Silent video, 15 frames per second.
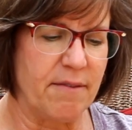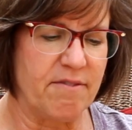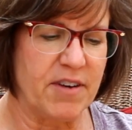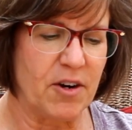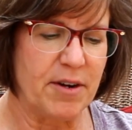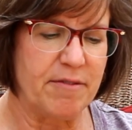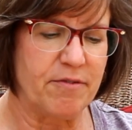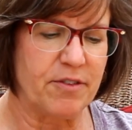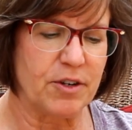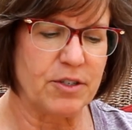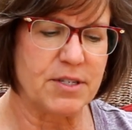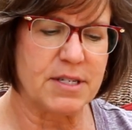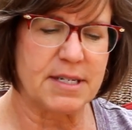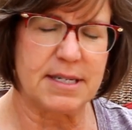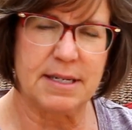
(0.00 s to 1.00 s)
the very
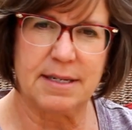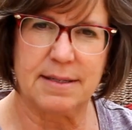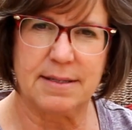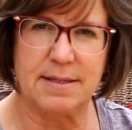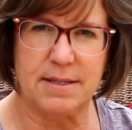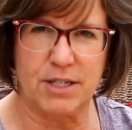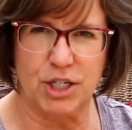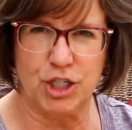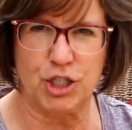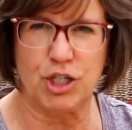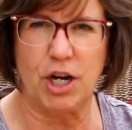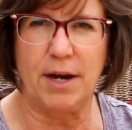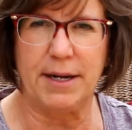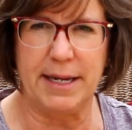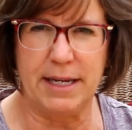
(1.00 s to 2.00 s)
first
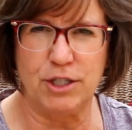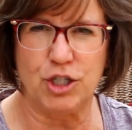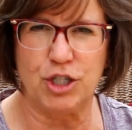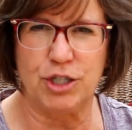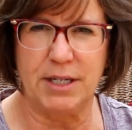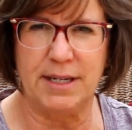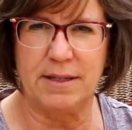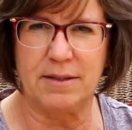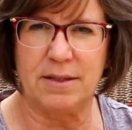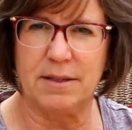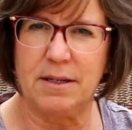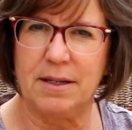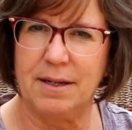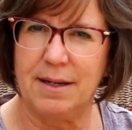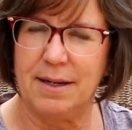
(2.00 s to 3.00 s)
stitch on each
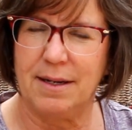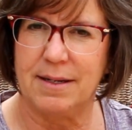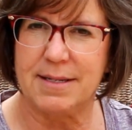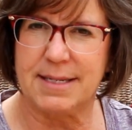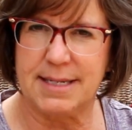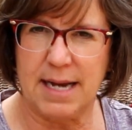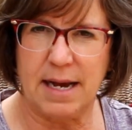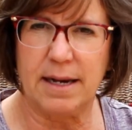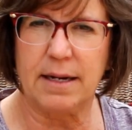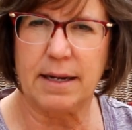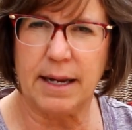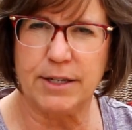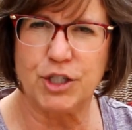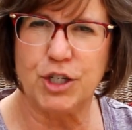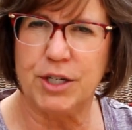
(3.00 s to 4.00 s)
needle
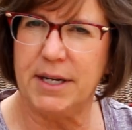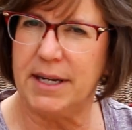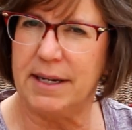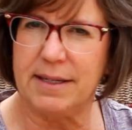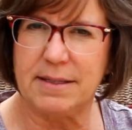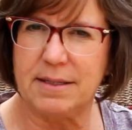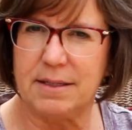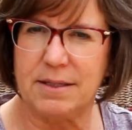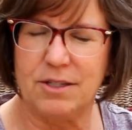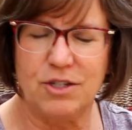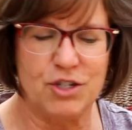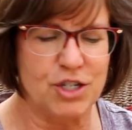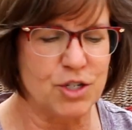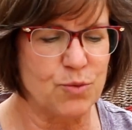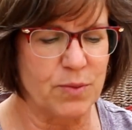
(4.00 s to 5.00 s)
snug as you knit,
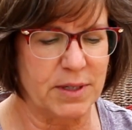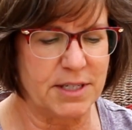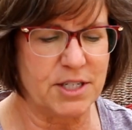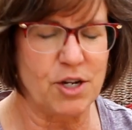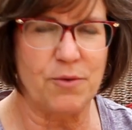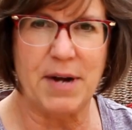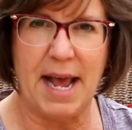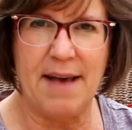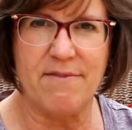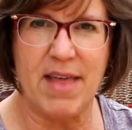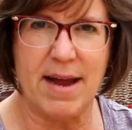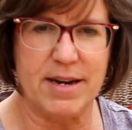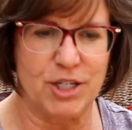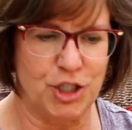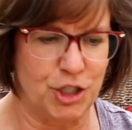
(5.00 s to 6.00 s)
you just really don't have
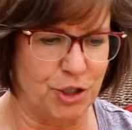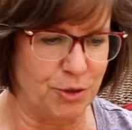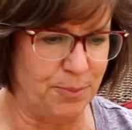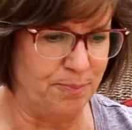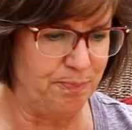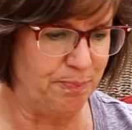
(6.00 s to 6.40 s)
that issue.